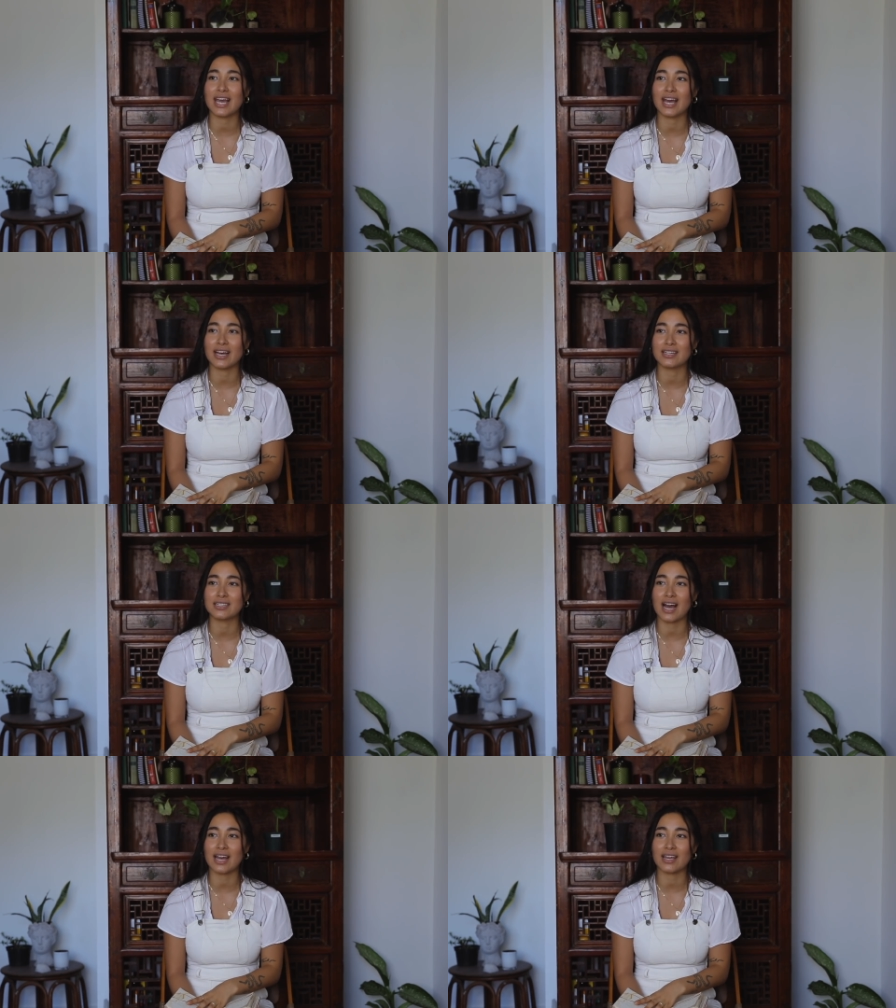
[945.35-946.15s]

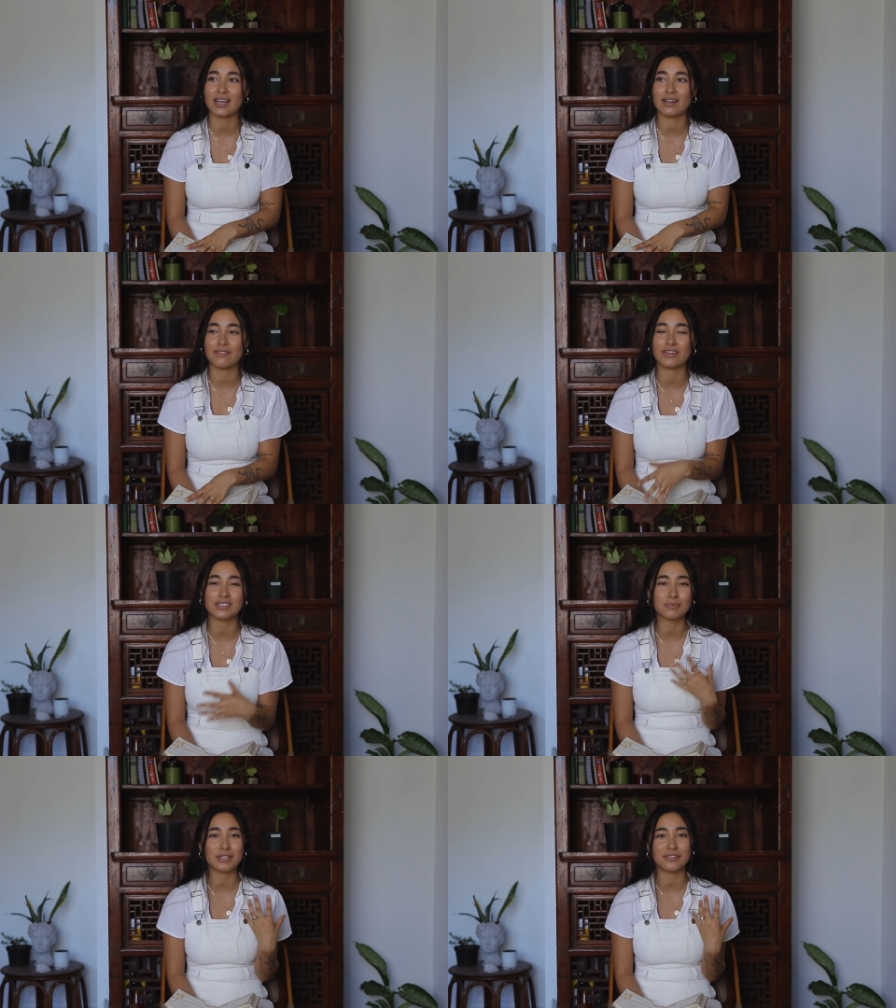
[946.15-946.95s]
And I can
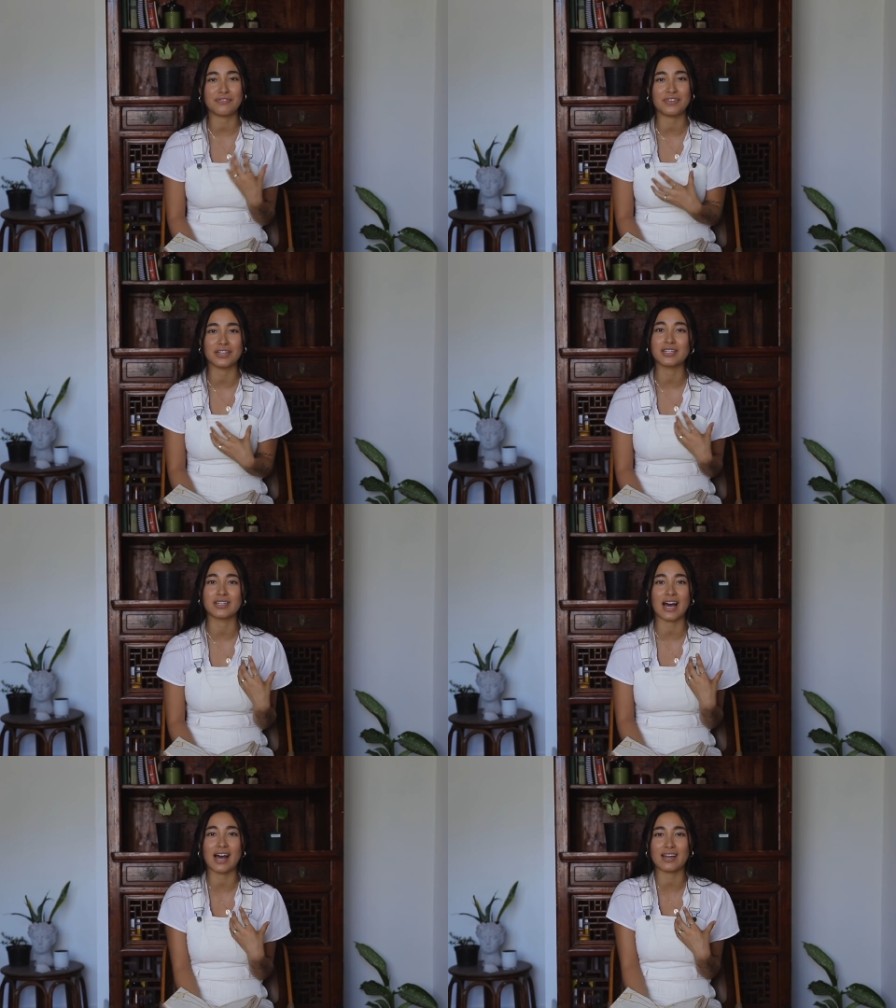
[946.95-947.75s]
visibly
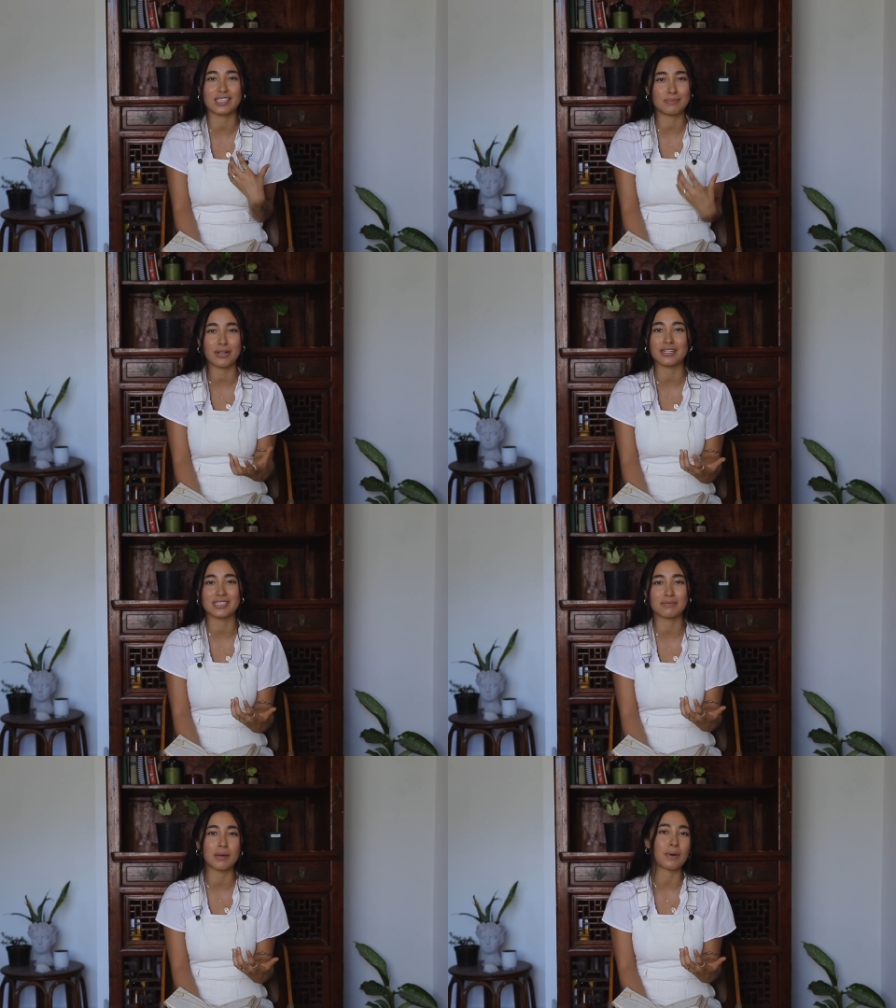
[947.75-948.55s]
feel that
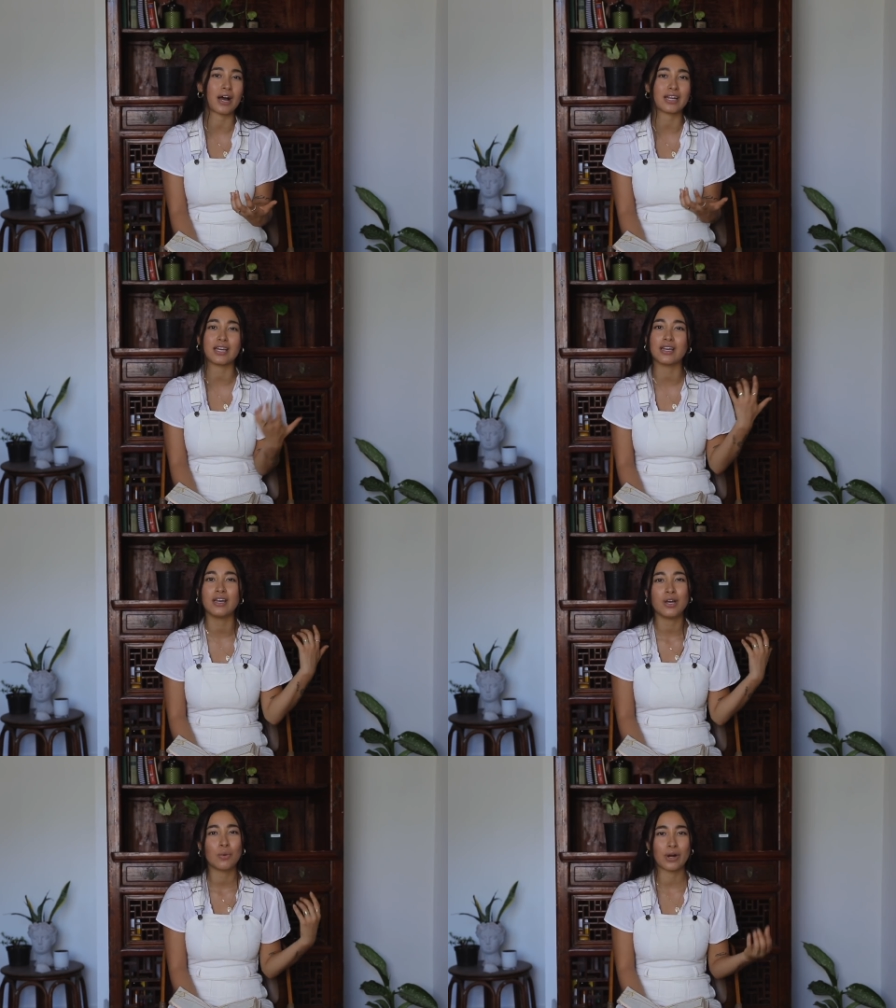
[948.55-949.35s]
experience in my body
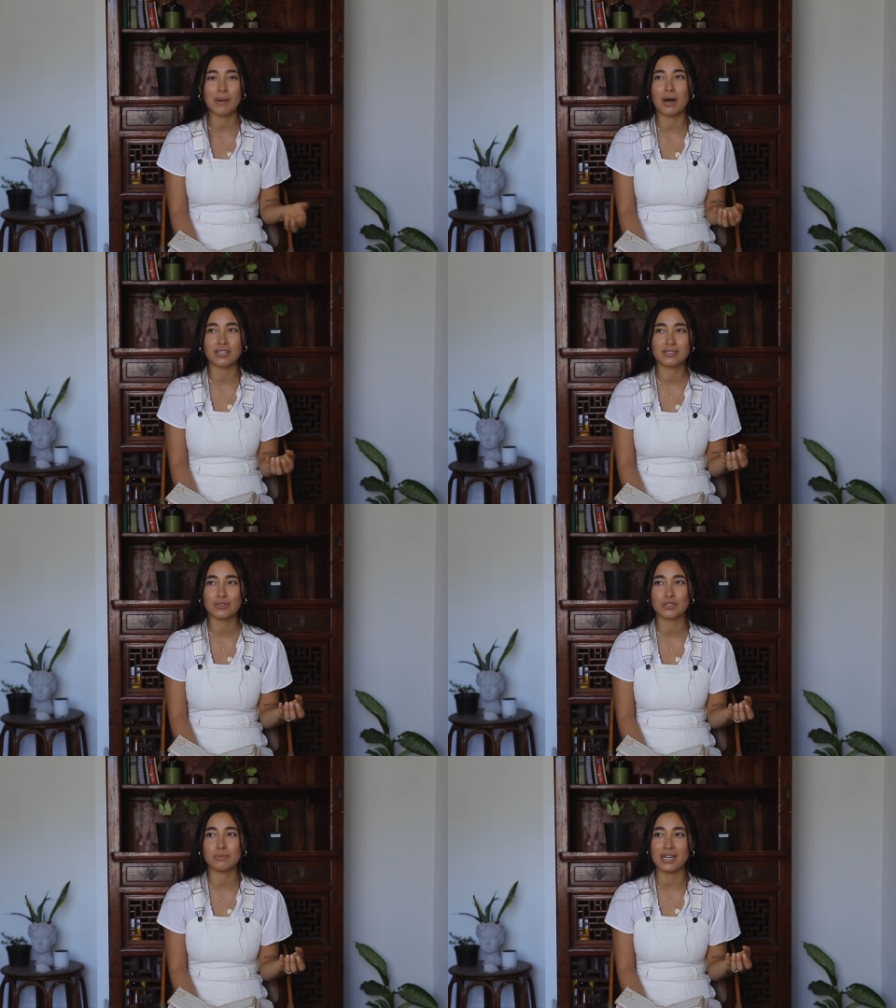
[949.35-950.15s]
when I'm on
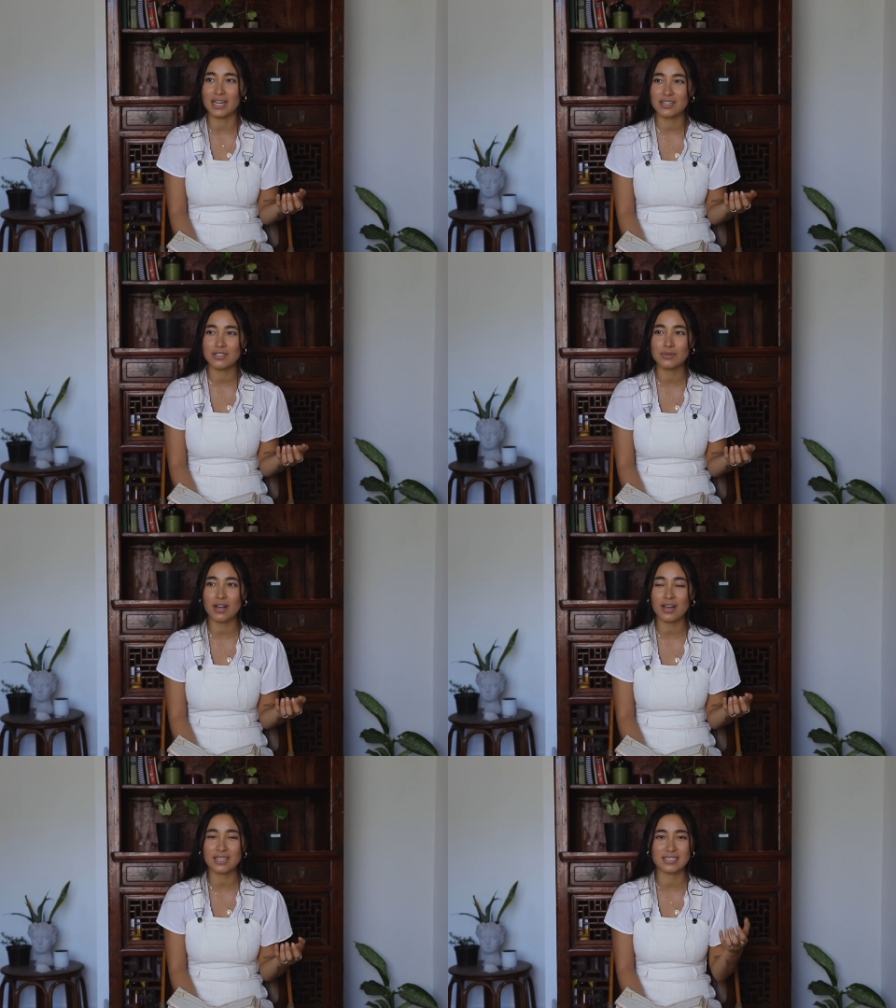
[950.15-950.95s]
social media too
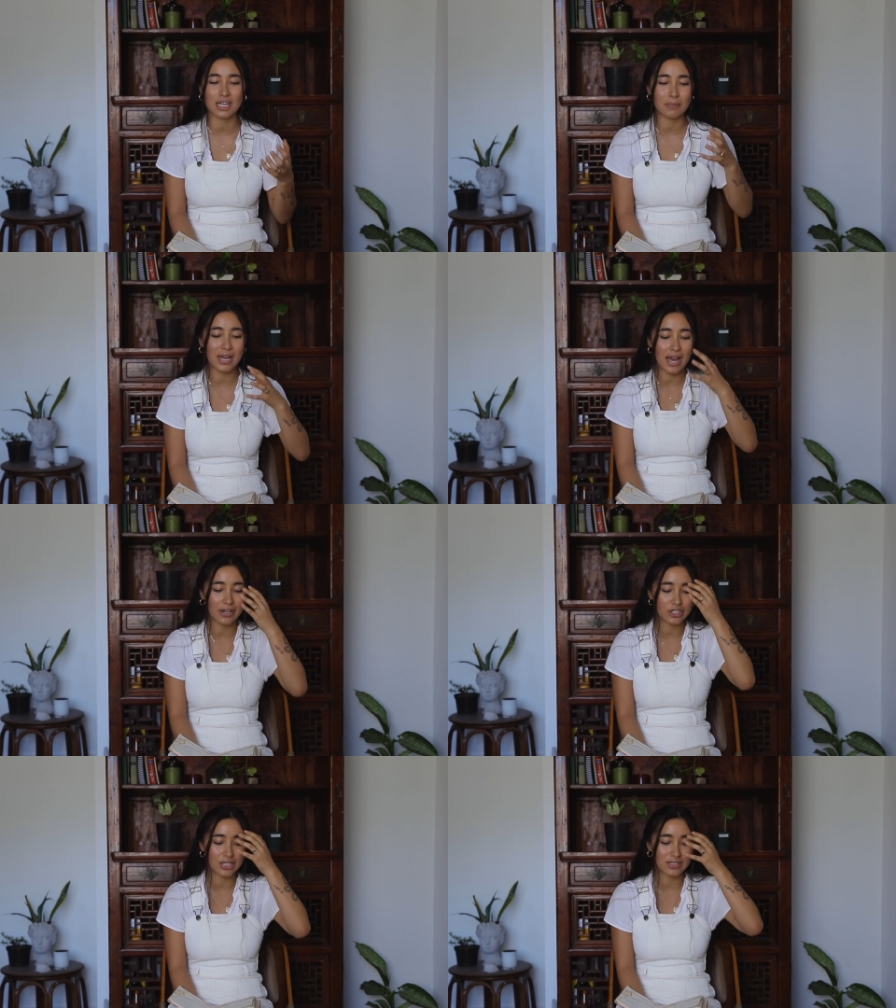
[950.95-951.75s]
long. It's like my
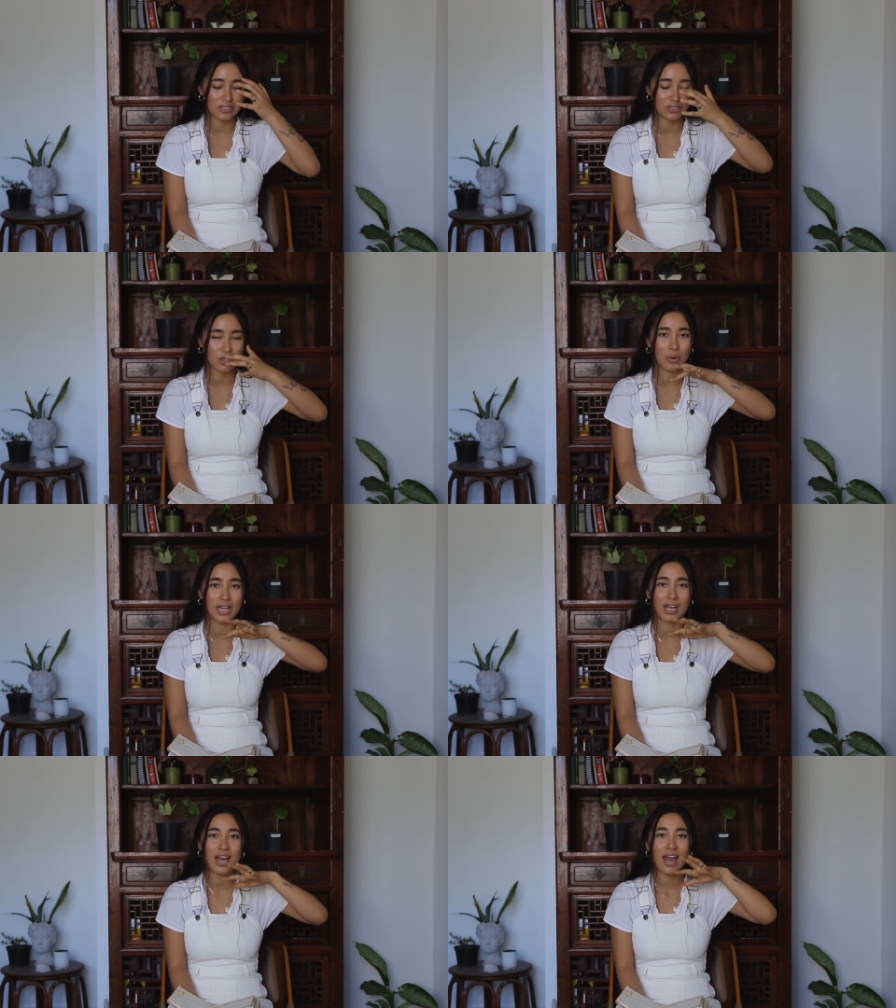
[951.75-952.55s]
energy is just
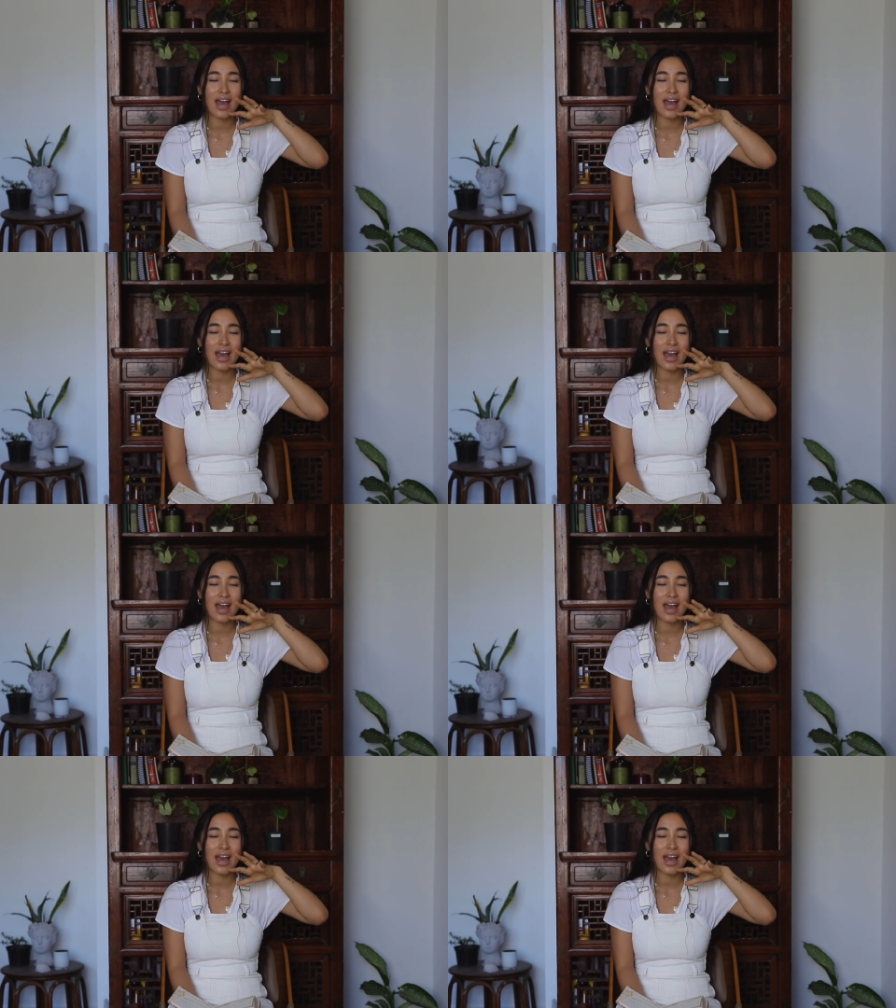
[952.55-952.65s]
going